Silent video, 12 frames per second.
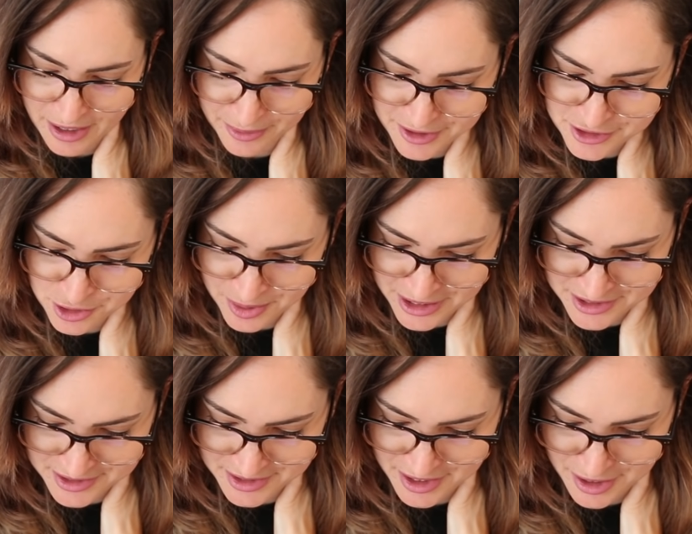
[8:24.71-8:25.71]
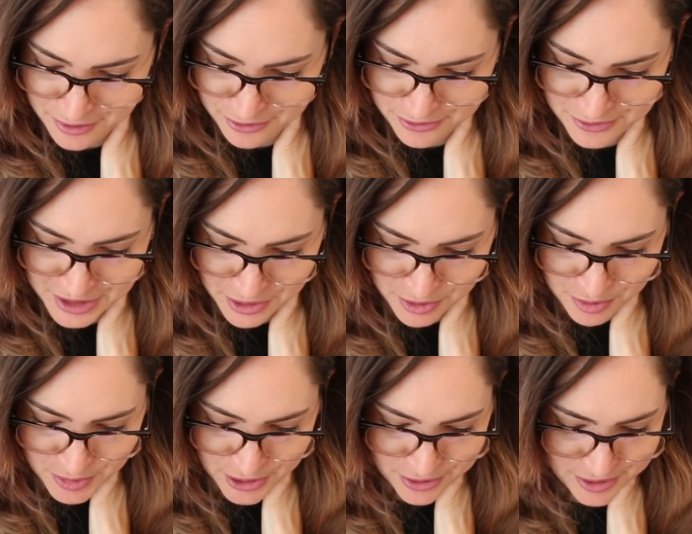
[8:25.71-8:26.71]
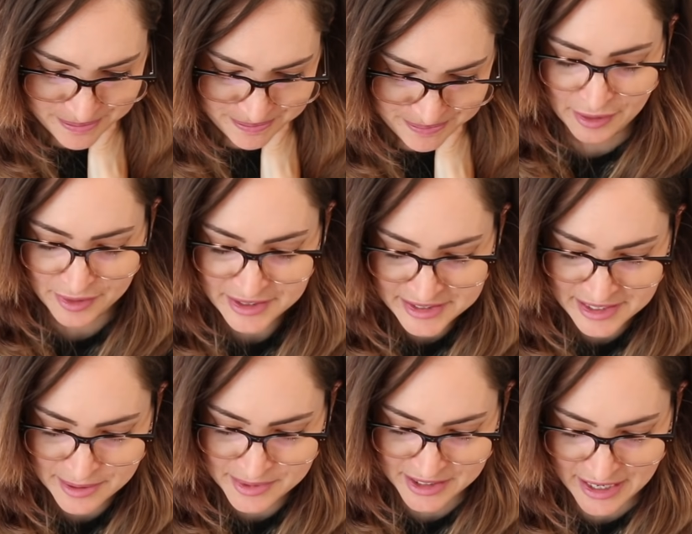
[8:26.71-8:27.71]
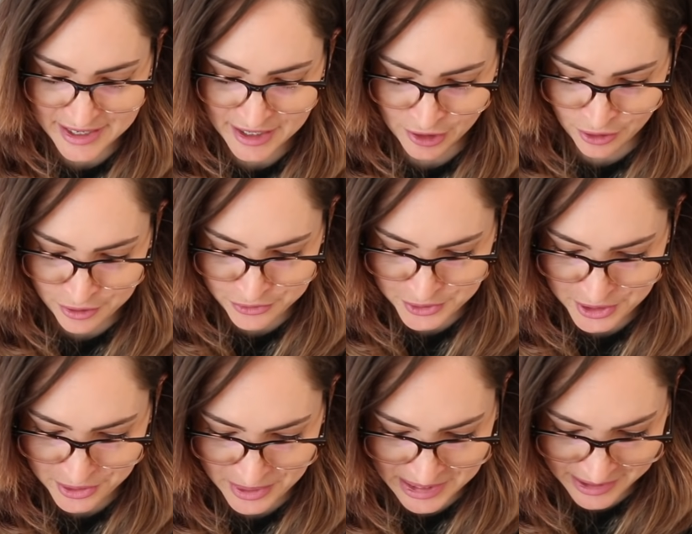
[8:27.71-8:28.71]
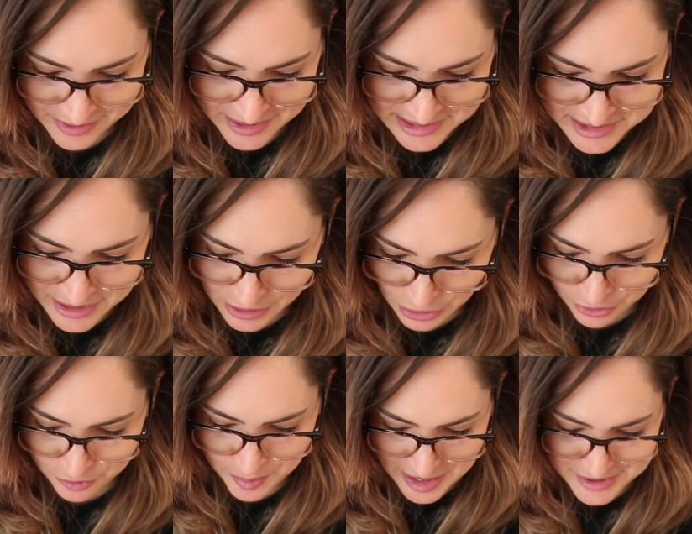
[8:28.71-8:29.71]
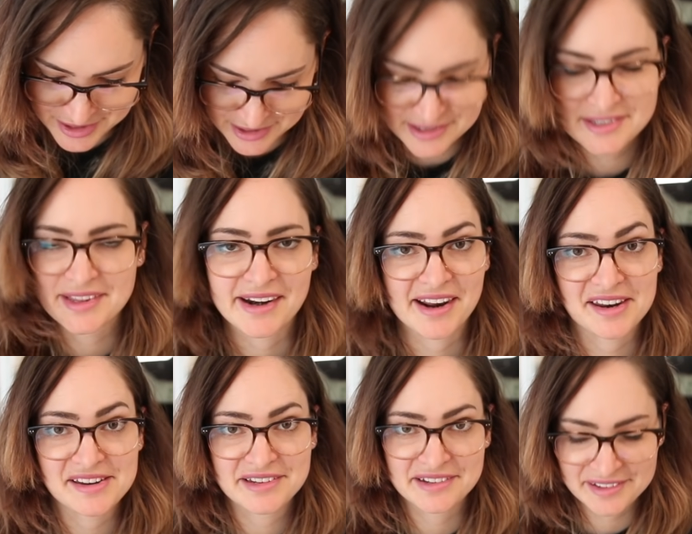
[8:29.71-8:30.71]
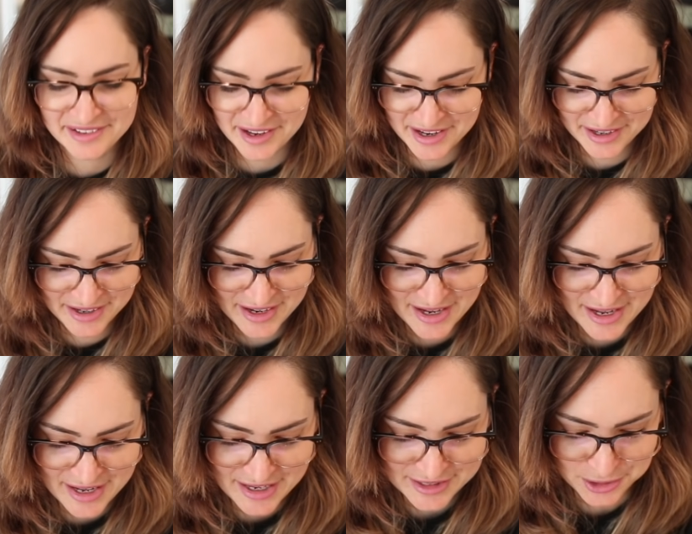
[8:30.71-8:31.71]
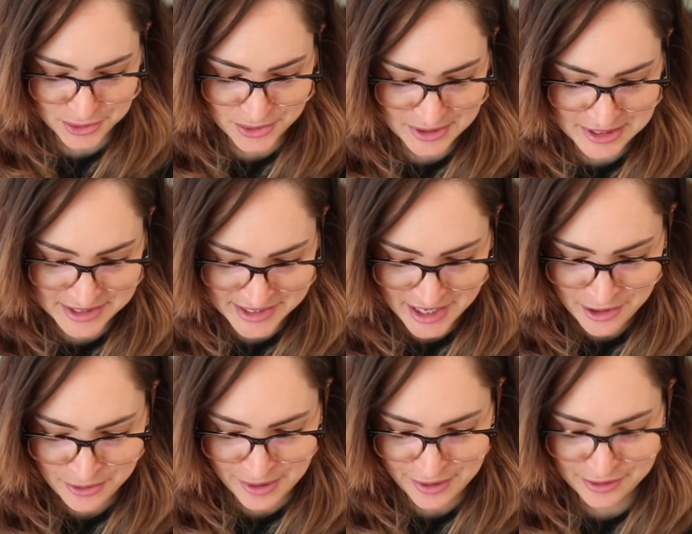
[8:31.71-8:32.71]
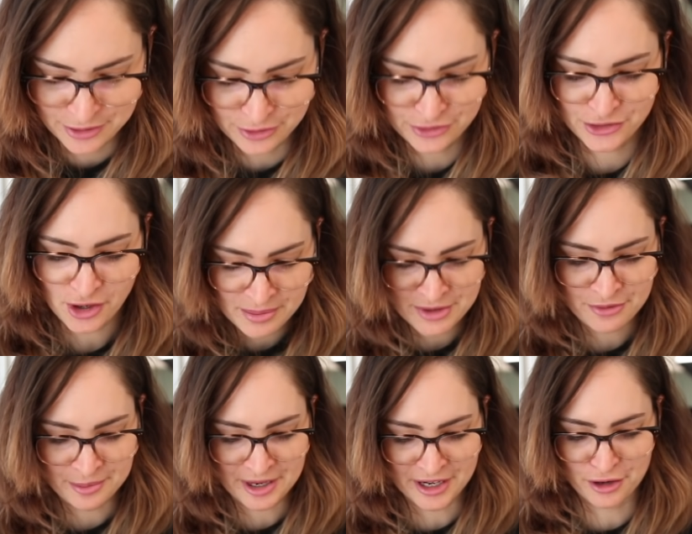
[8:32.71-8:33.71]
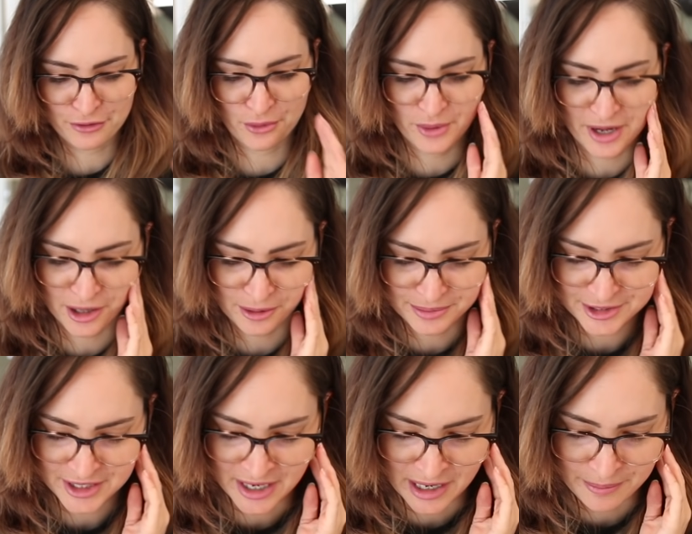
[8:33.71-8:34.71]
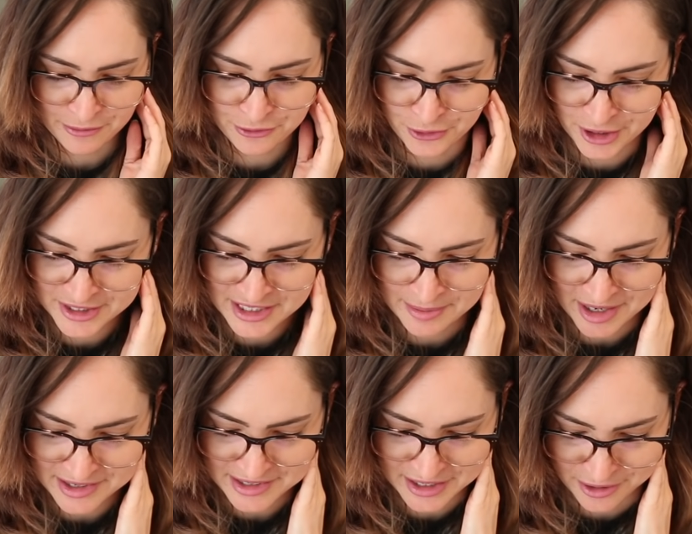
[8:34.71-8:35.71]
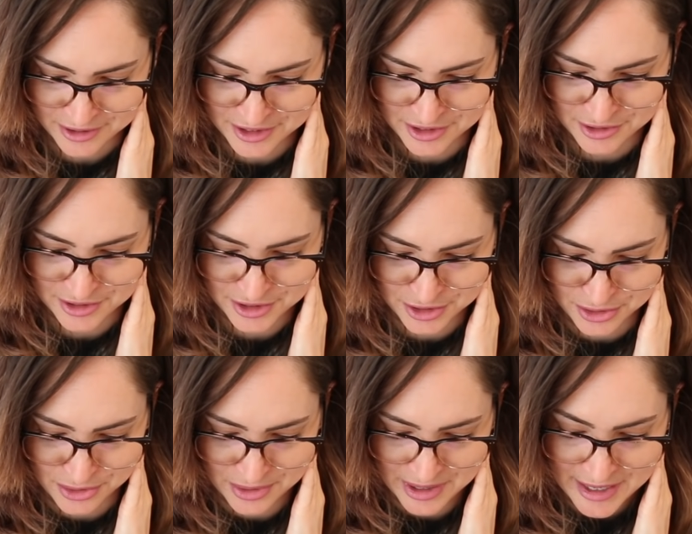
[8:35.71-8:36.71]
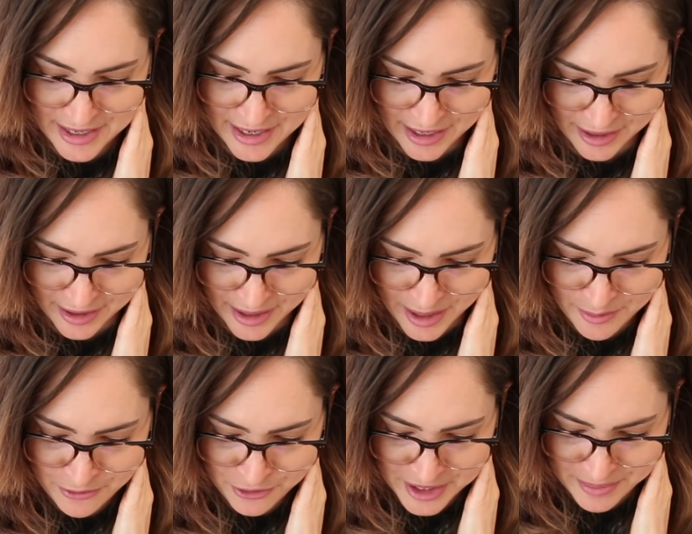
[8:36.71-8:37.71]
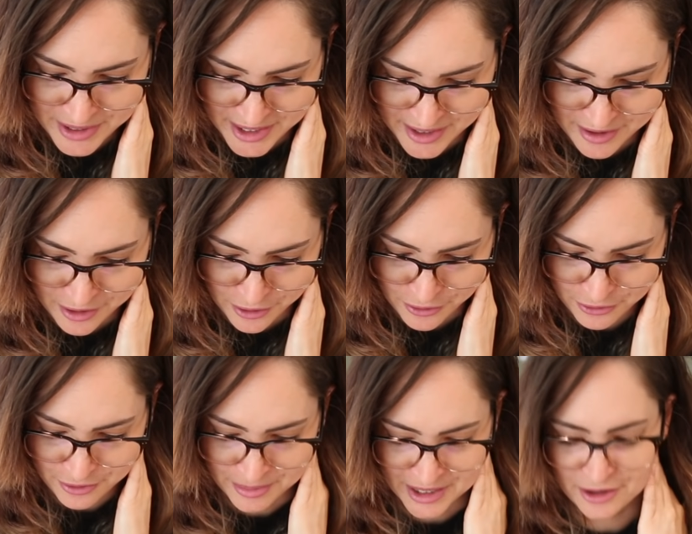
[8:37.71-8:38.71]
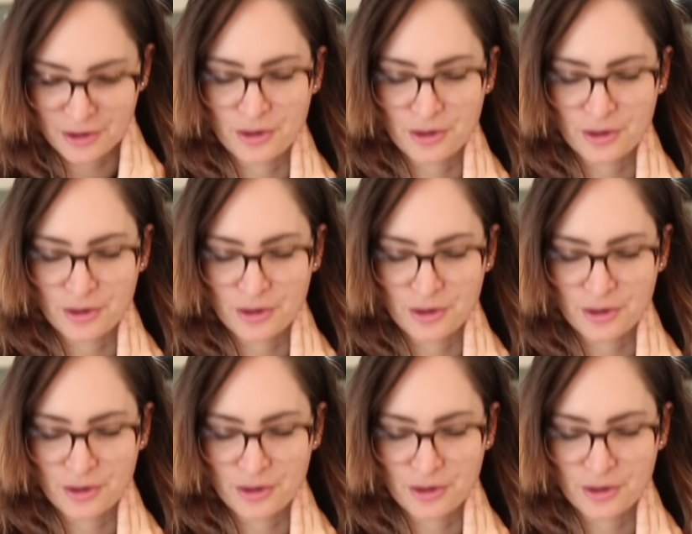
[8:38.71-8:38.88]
and these two pages are kind of fitting with both. Now, this seems like a lot of work, right? Like, that's a lot of pages that I need to design. So to start with, to stop me from getting overwhelmed, first I'm actually going to just do an MVP of my